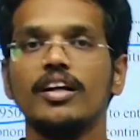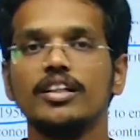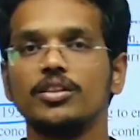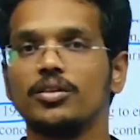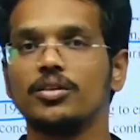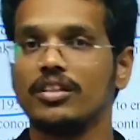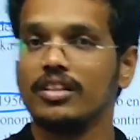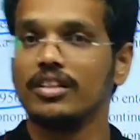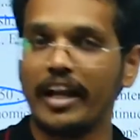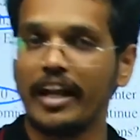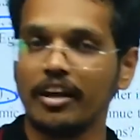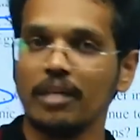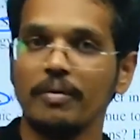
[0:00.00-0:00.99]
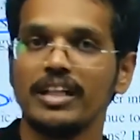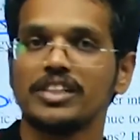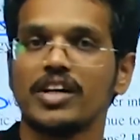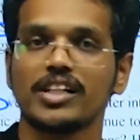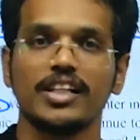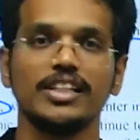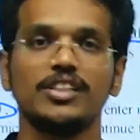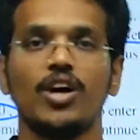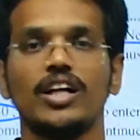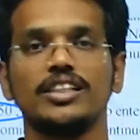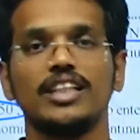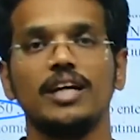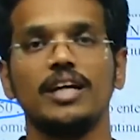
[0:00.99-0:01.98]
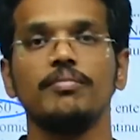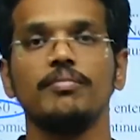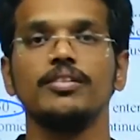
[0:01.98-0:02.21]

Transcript: So economic is not same.